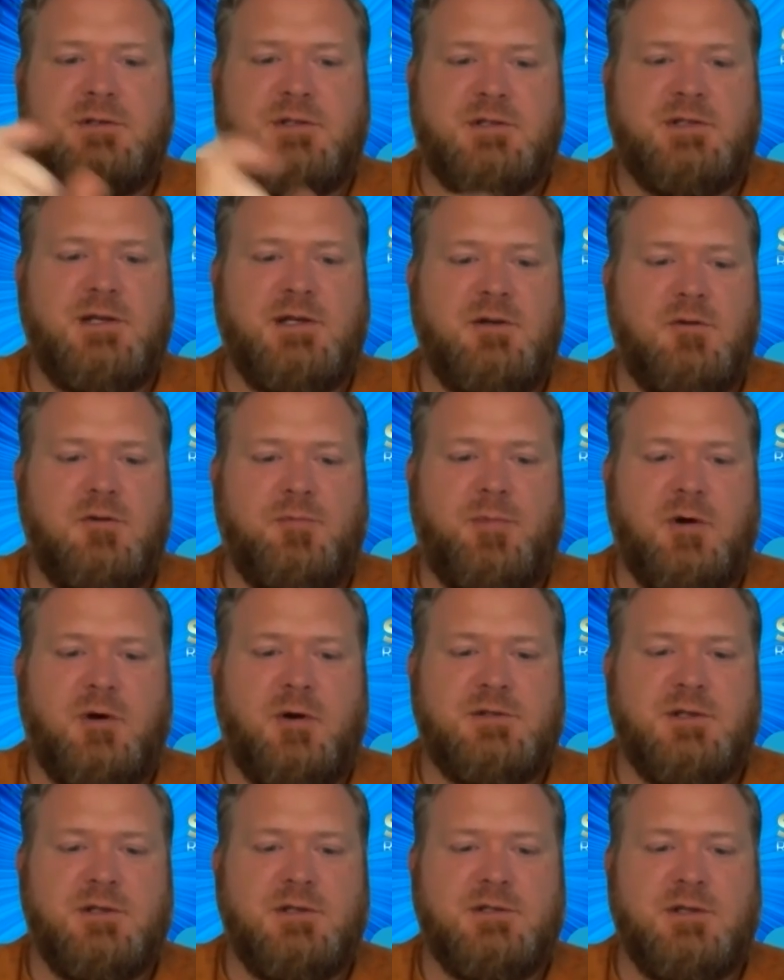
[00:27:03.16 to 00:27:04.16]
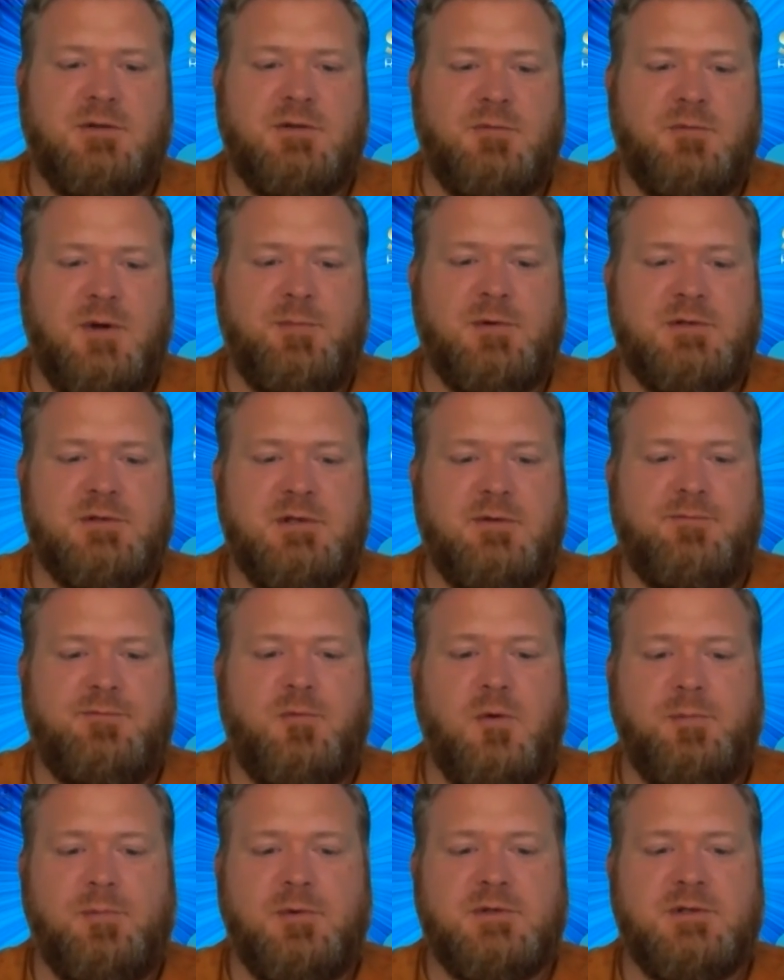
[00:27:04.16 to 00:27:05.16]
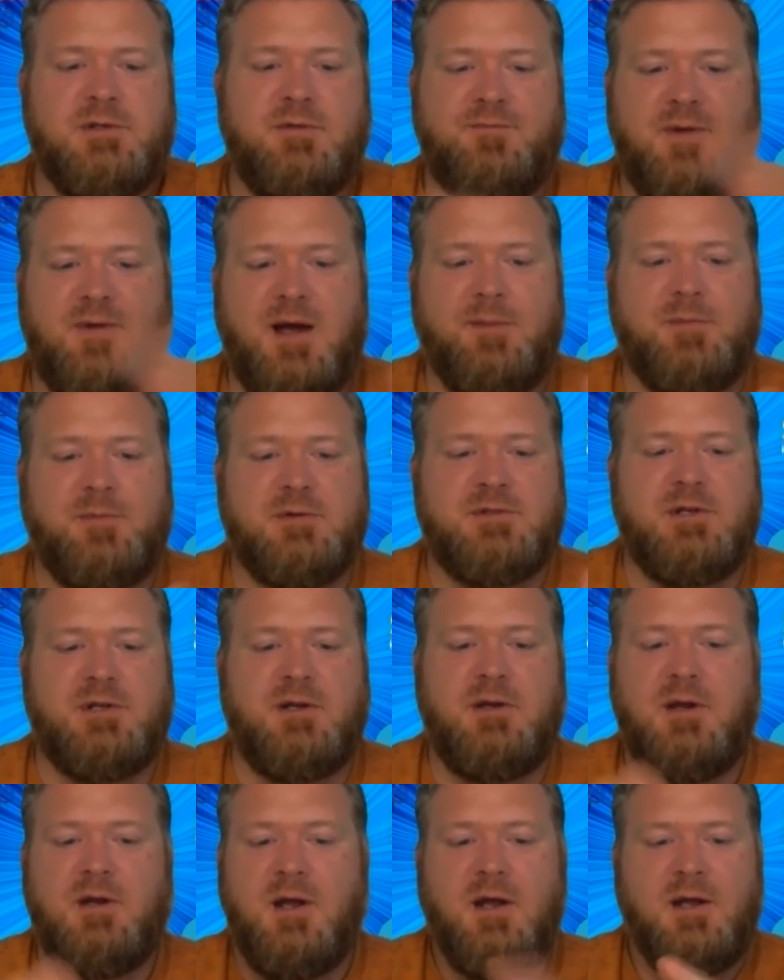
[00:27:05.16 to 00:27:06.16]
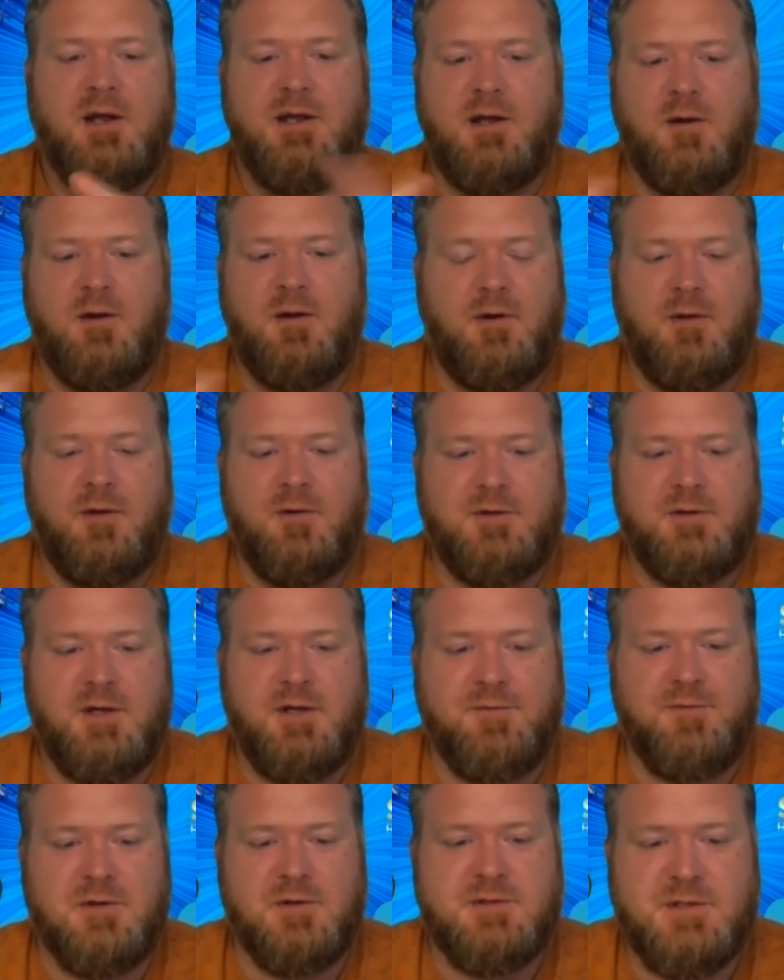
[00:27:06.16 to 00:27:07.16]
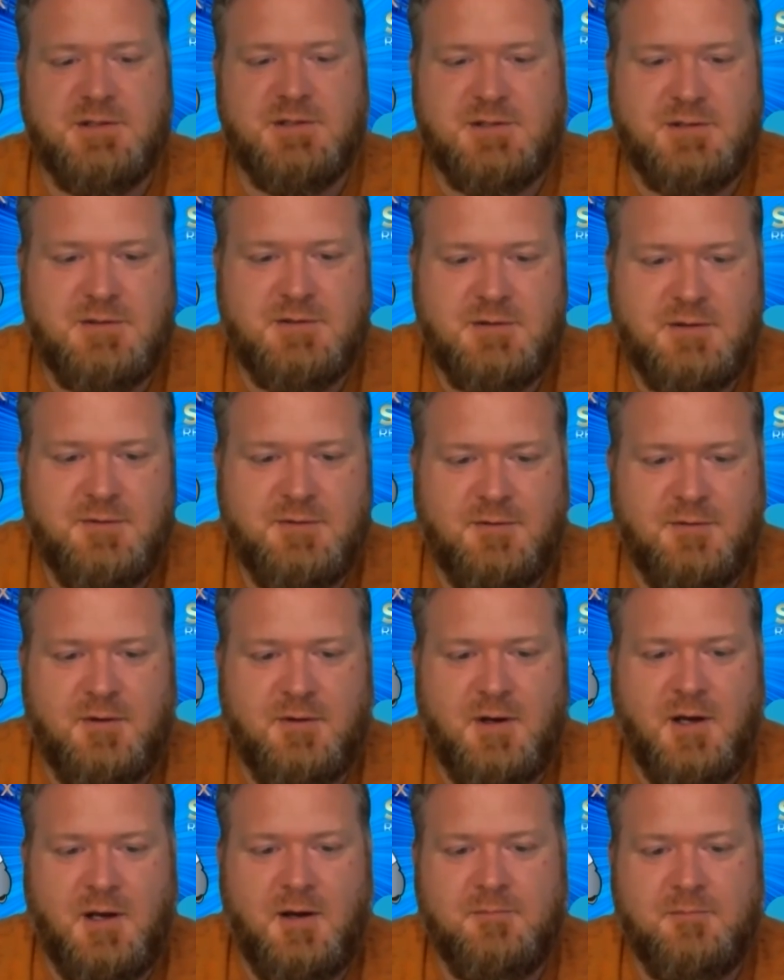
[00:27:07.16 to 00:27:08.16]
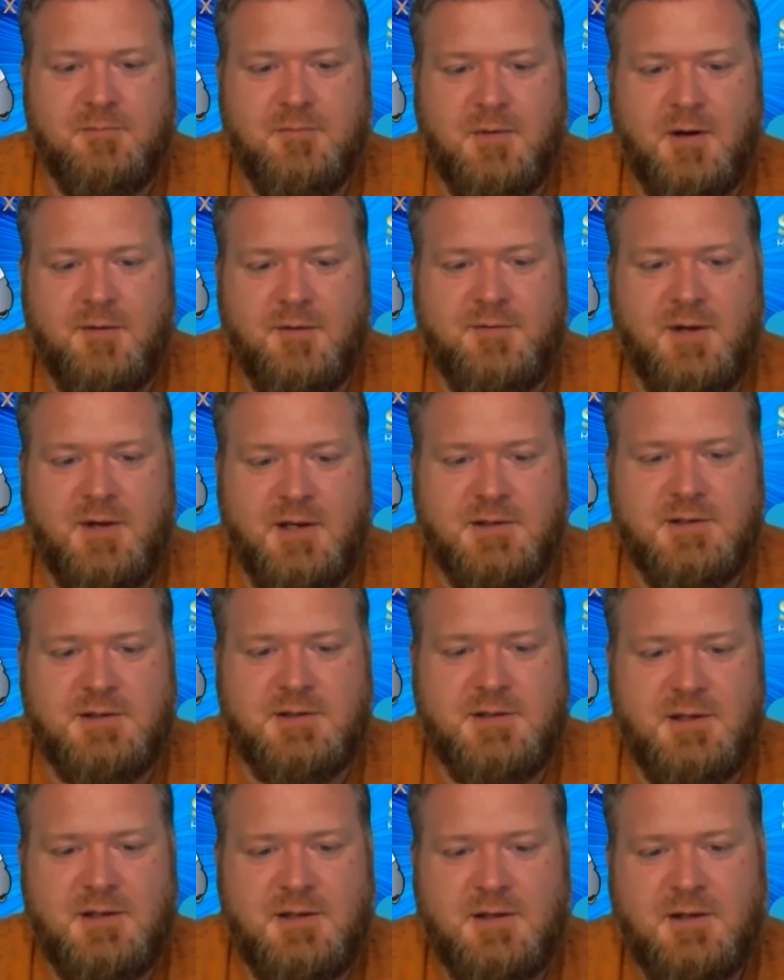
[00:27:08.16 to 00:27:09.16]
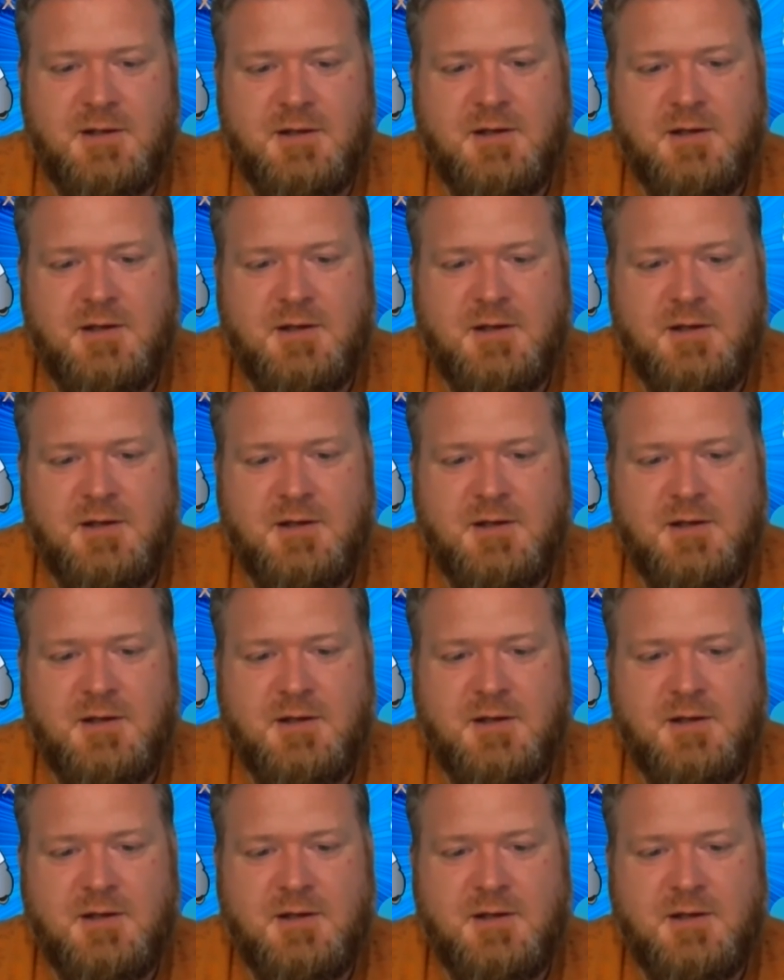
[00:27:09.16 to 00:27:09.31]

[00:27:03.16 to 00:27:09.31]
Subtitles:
a single person? Is it 3%, 4%, 5%? Are there differences of the entity?